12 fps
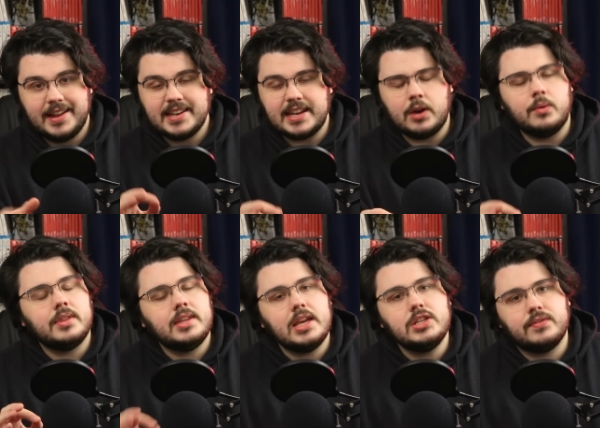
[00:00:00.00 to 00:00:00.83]
Now,
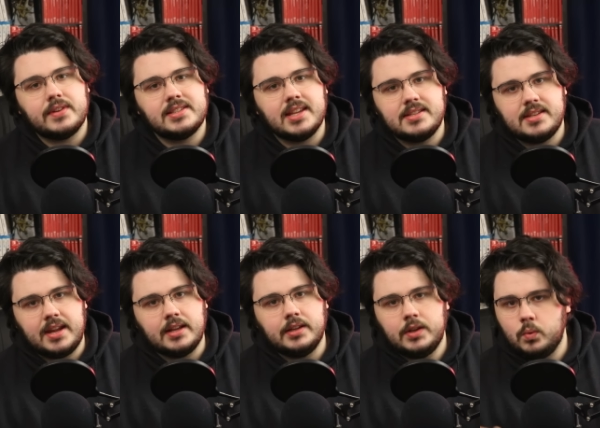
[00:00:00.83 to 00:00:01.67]
the age of consent in
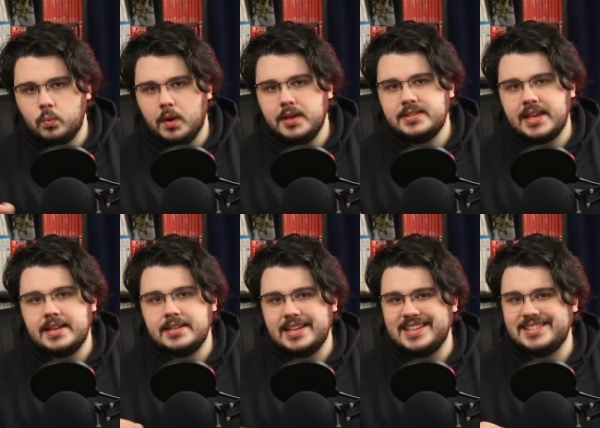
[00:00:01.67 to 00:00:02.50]
England was
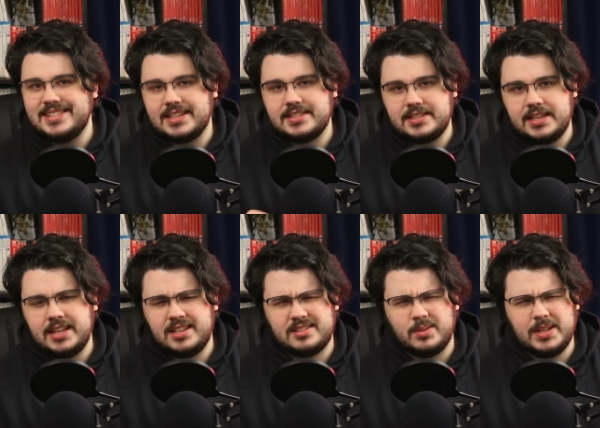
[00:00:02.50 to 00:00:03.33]
and is
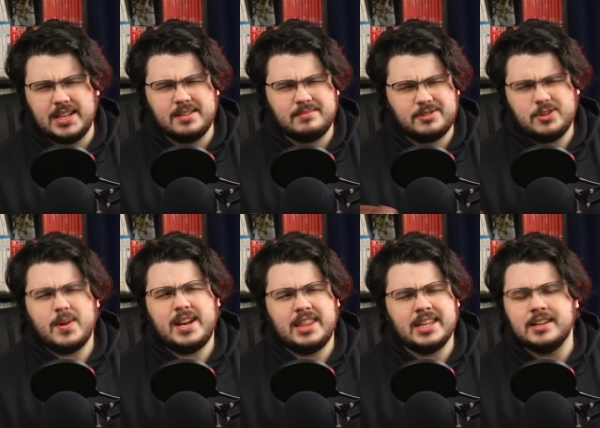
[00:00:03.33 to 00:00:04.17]
16, so he didn't do
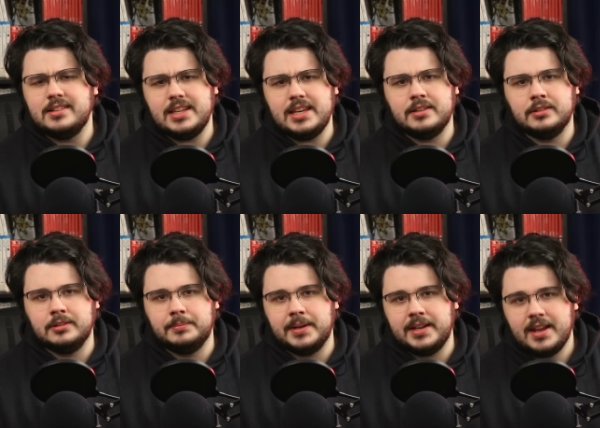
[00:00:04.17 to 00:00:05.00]
anything
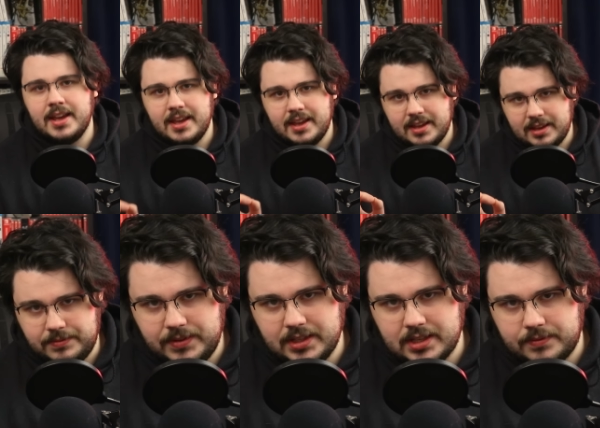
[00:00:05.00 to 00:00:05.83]
illegal, but I
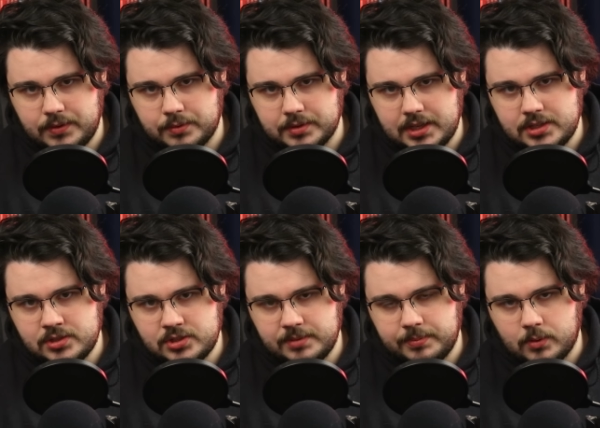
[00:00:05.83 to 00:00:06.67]
feel like if your
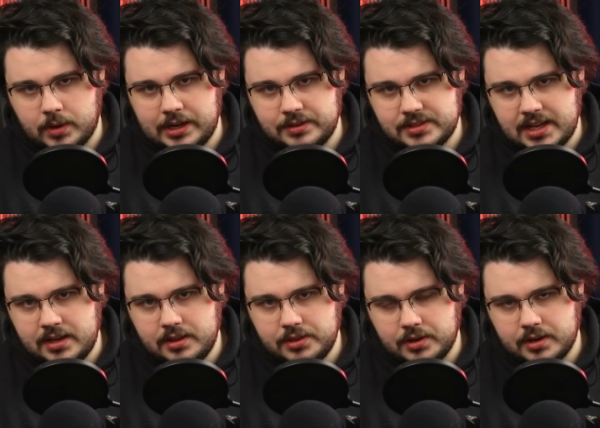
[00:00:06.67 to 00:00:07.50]
relationship requires
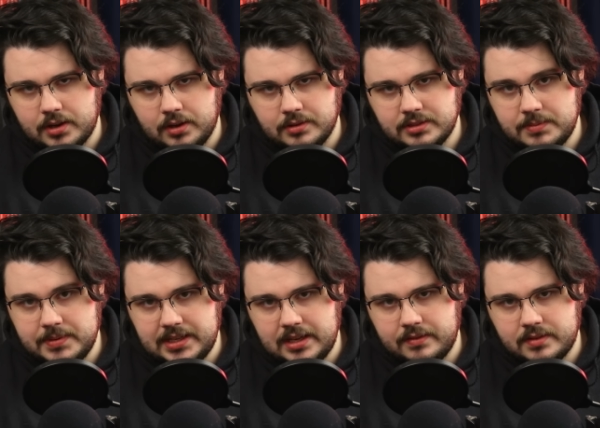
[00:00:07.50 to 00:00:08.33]
any thought at all to
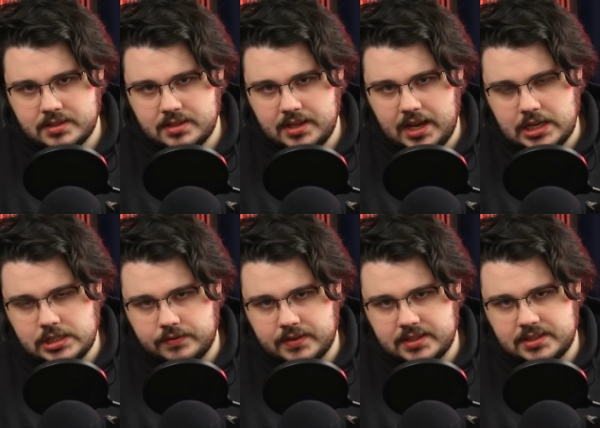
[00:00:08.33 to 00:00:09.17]
be given to the age
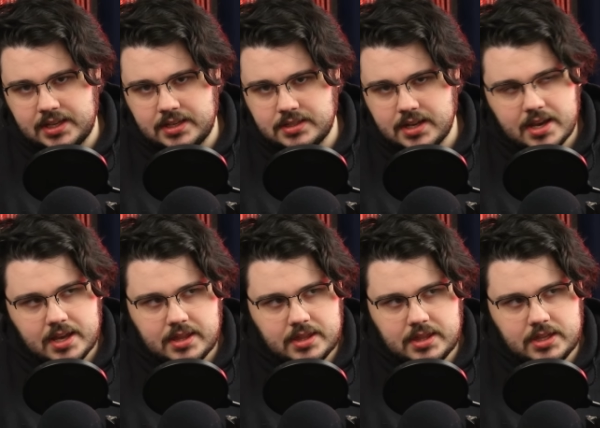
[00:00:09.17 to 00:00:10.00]
of consent,
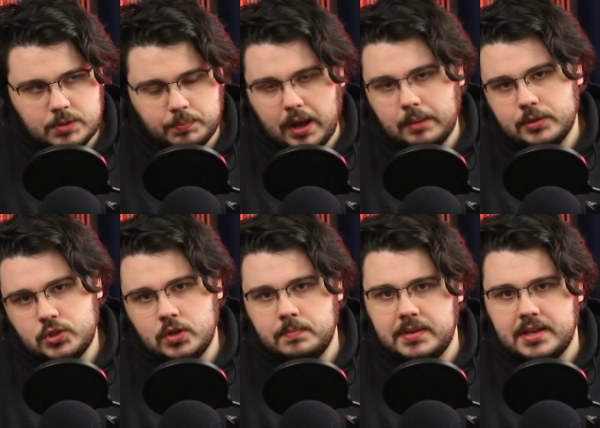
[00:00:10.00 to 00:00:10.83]
you probably
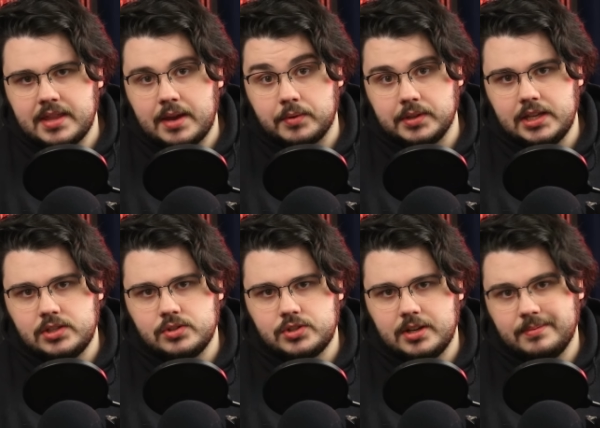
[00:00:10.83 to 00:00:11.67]
shouldn't be in that
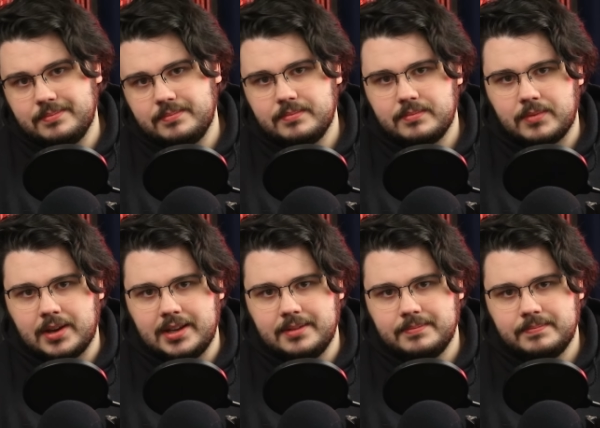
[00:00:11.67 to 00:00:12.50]
relationship,
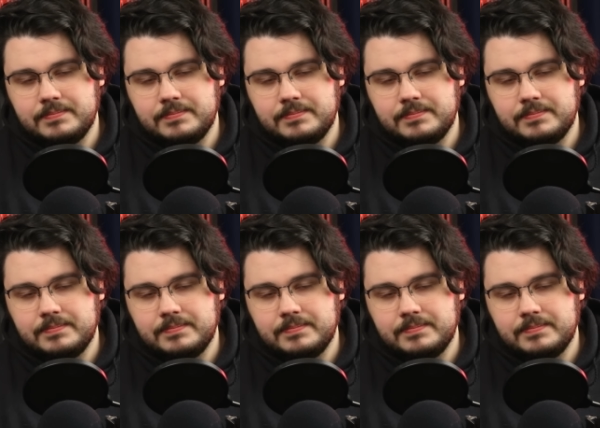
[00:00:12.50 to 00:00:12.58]
right?